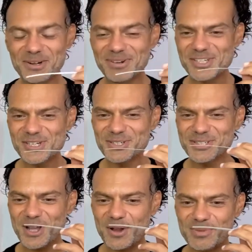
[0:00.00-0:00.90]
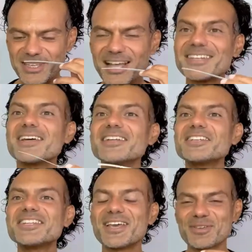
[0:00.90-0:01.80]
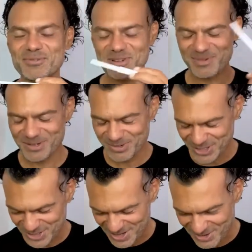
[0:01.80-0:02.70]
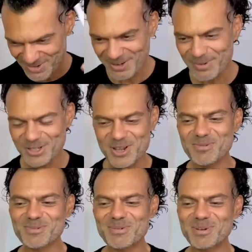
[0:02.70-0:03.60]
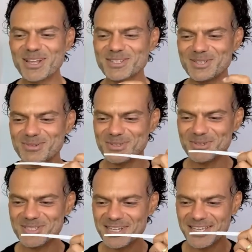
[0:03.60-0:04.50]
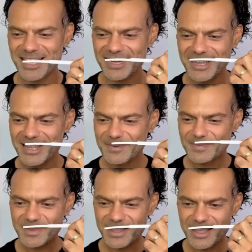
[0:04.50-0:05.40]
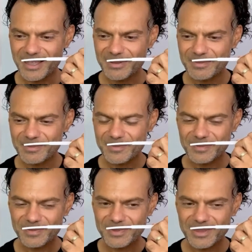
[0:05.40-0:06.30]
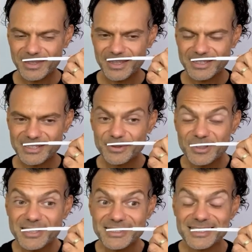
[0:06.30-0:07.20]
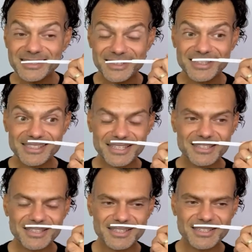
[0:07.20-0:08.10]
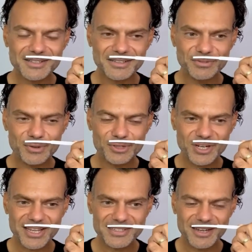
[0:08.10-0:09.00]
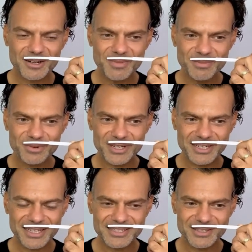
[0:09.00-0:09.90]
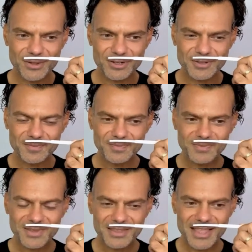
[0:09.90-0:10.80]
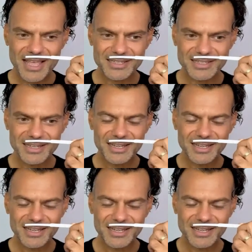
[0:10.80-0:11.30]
original Derby. I, I did get your email, Rich. Thank you very much. I will reply to you as soon as I can. Um, so this is this this is Rive Gauche as I remember it. It's got that